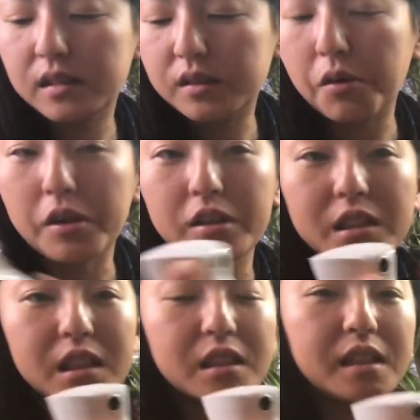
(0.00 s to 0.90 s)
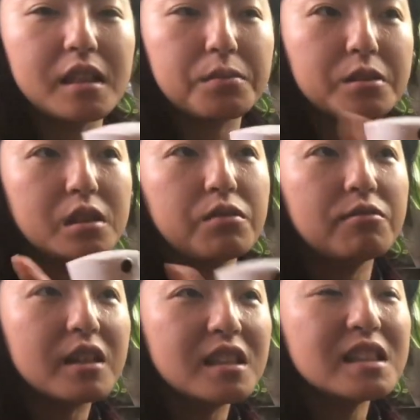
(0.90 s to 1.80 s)
So you just need to push
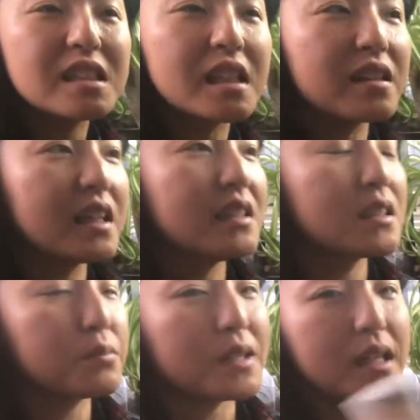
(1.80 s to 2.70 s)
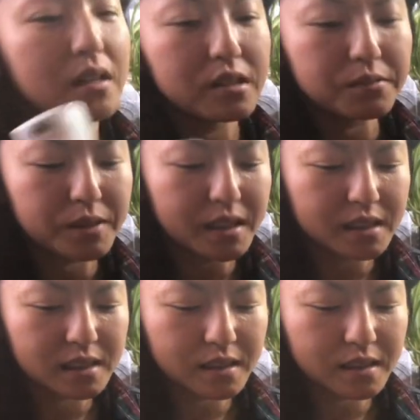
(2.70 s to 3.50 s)
once and then spray all your plants.